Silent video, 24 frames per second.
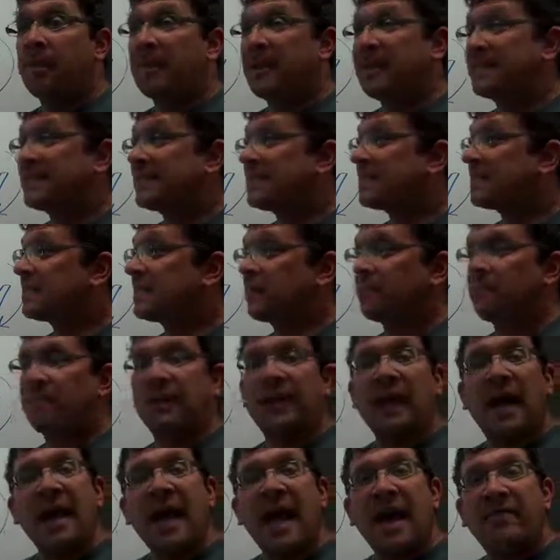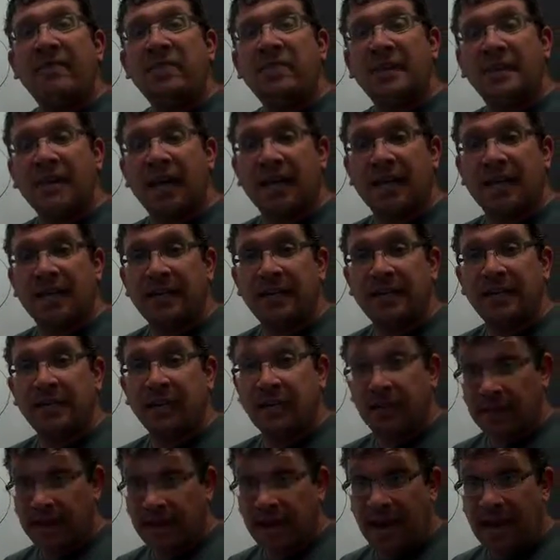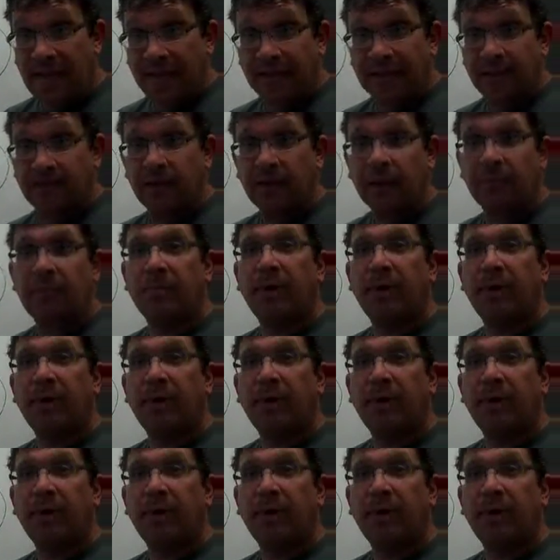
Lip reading: It's something I haven't done yet,